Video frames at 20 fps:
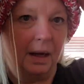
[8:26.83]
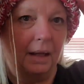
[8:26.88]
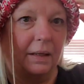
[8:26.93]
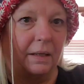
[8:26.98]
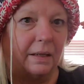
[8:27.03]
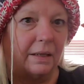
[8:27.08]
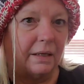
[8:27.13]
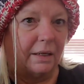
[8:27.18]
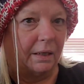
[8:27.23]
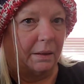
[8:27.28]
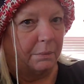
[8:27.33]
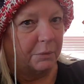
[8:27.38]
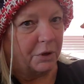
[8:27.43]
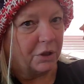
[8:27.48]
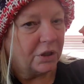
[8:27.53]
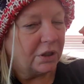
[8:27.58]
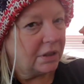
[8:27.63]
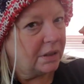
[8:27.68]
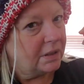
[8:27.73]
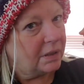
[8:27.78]
in the knitting
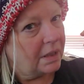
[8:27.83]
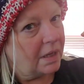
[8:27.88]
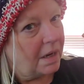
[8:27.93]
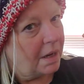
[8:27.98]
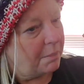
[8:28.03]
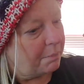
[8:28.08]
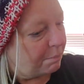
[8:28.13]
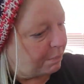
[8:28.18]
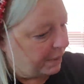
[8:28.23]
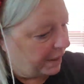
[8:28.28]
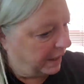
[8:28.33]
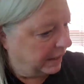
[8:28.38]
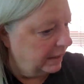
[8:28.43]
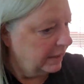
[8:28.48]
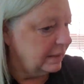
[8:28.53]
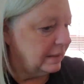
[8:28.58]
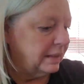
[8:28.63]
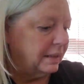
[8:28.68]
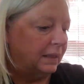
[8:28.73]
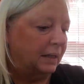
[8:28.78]
machine,
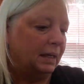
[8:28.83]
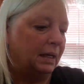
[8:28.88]
but